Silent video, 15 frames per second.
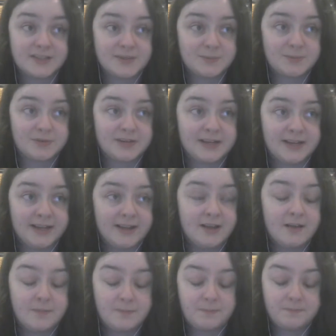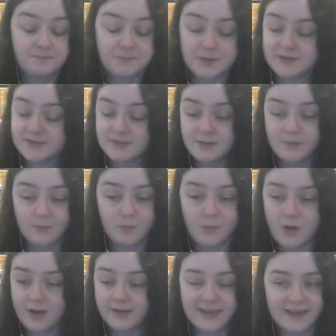The spree puts a
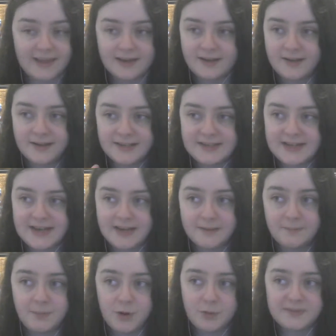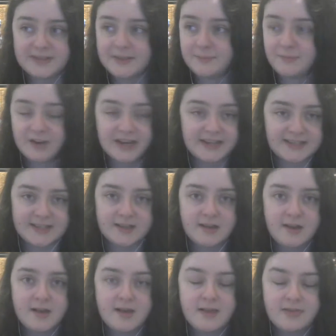working in a container, pops it, breaks
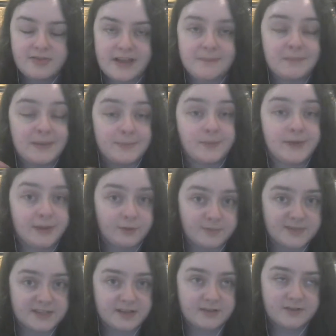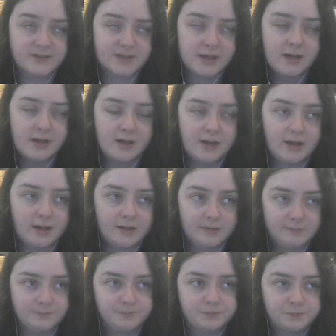it, then people kill themselves.
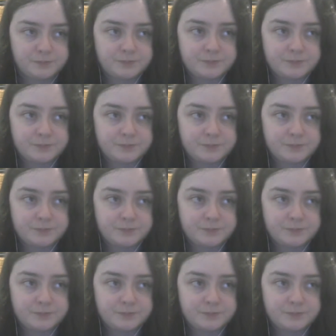Um,